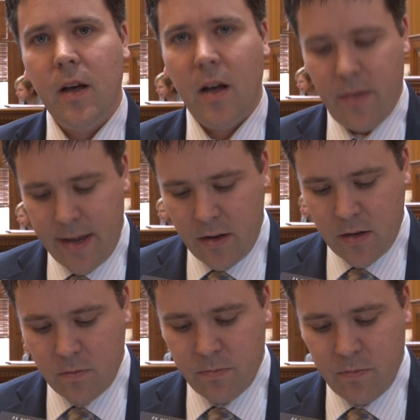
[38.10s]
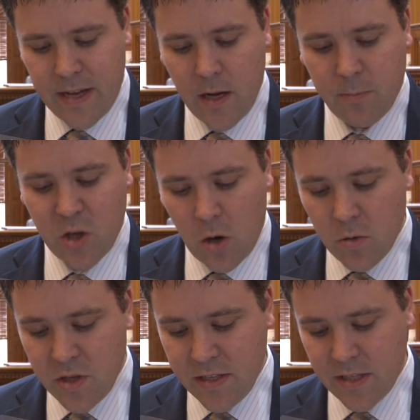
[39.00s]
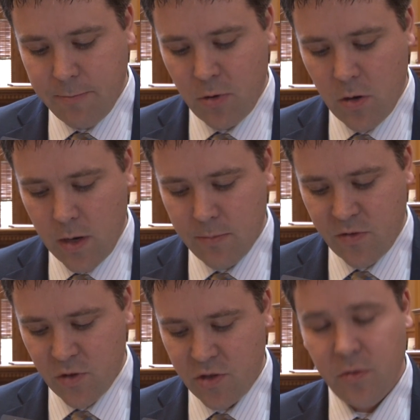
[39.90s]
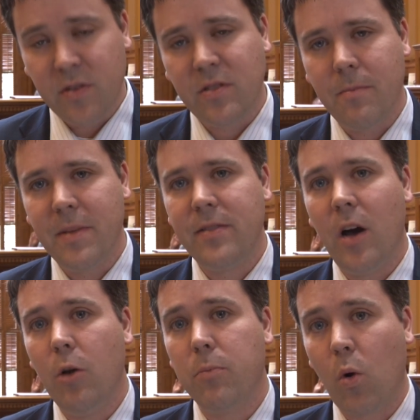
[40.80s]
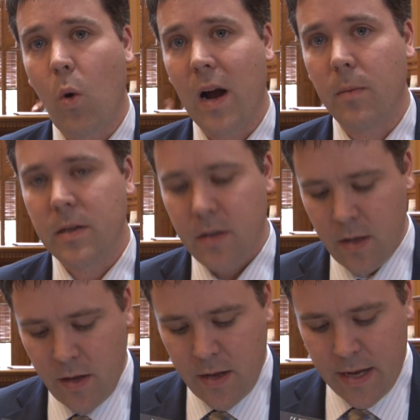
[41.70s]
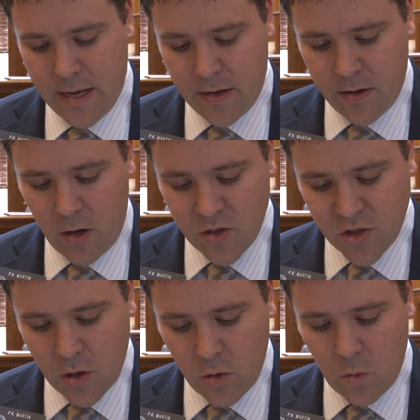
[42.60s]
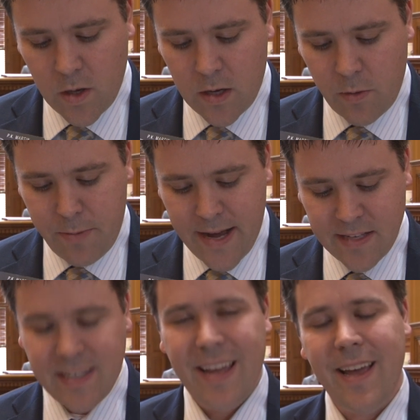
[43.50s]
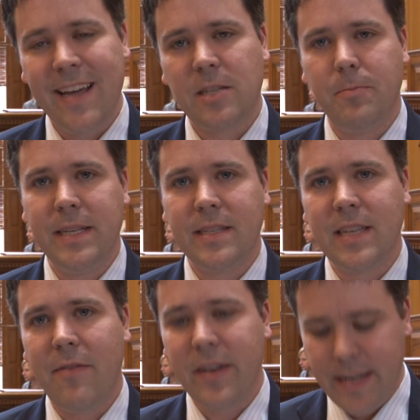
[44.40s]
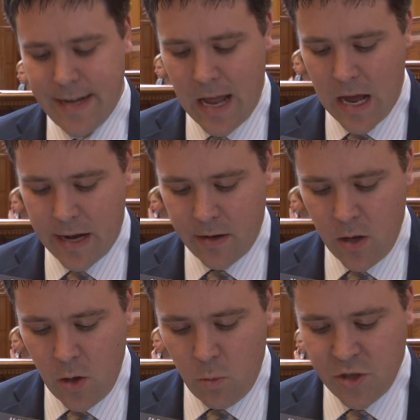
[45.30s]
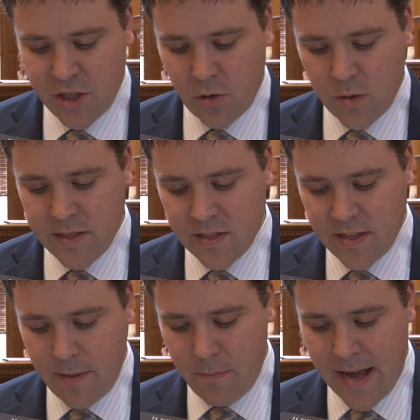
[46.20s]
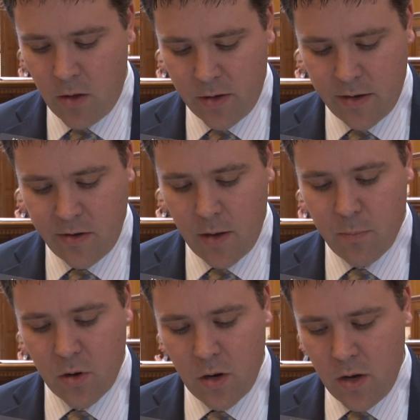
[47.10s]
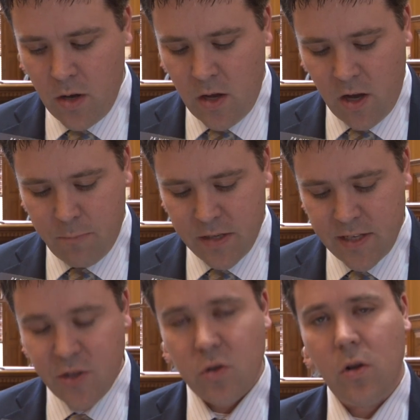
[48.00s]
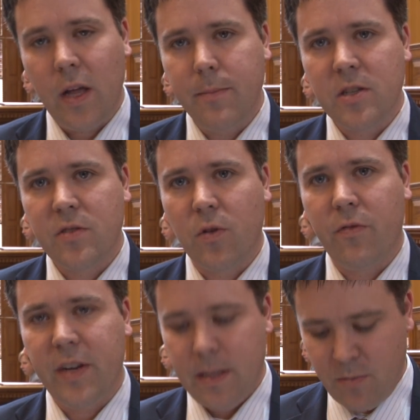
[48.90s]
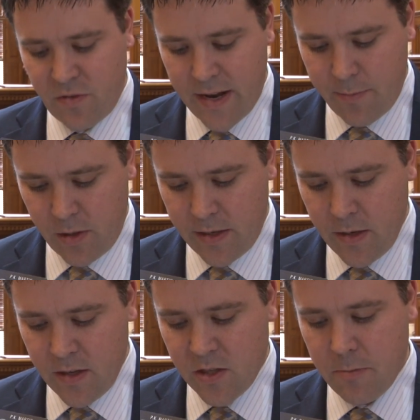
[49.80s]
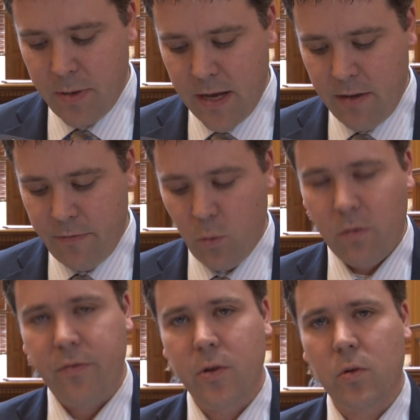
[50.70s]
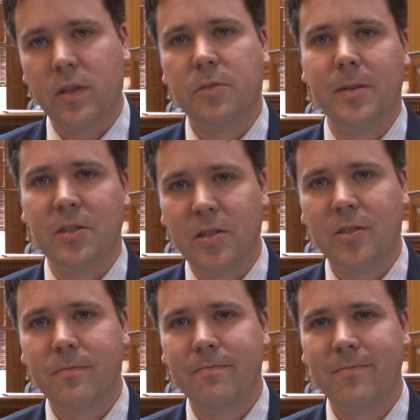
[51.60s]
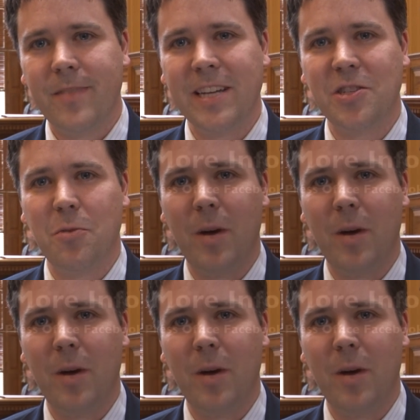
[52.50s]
Uh, that, uh, that helps ROTC programs for students that meet the HOPE requirement. And also, uh, we passed SB 79, which increases the amount and number of potential claimants for a victim's family to pay for funeral expenses. Thanks so